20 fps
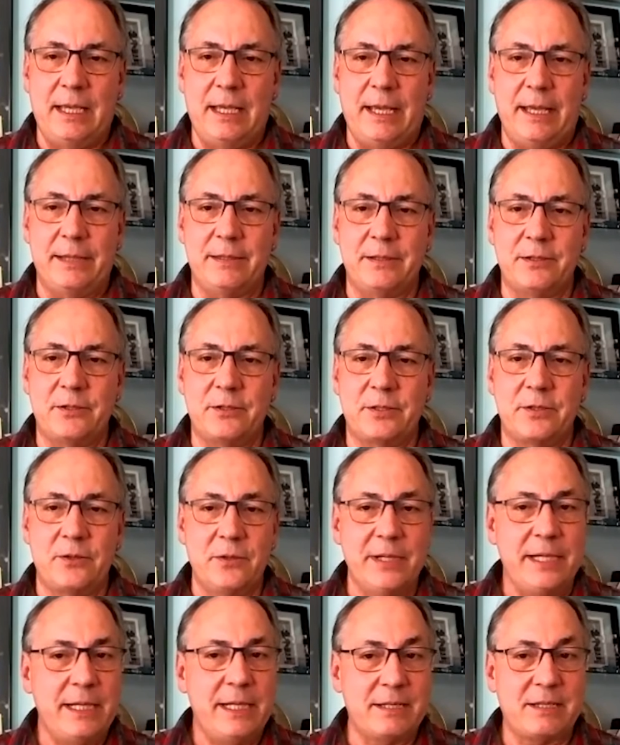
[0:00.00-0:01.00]
At the
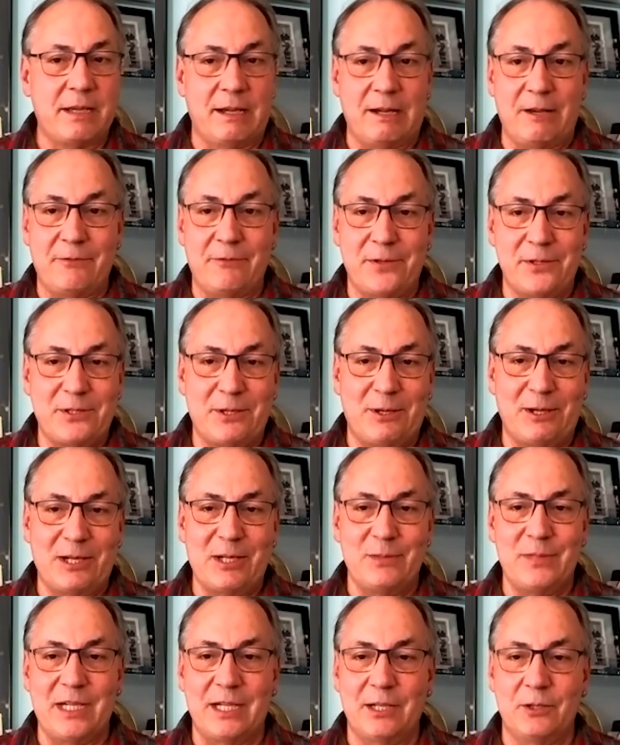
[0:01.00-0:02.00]
screenings, I often
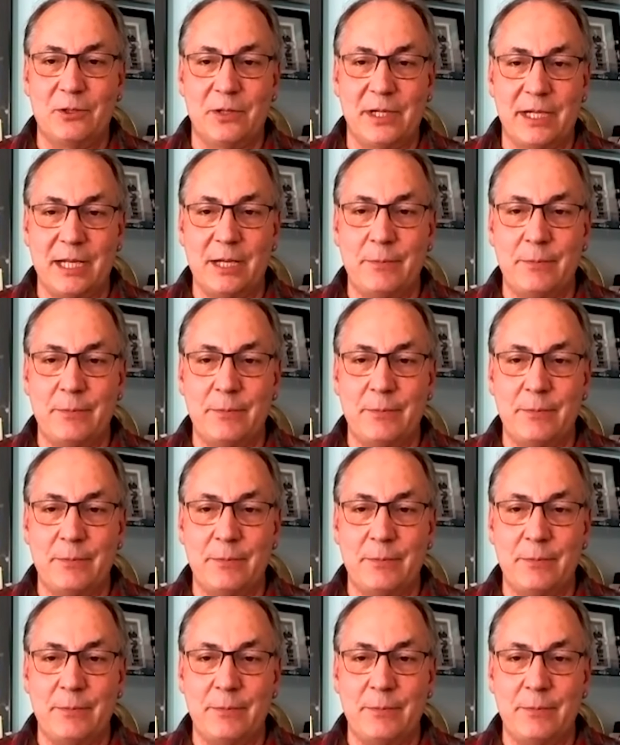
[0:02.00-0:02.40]
talk about growing up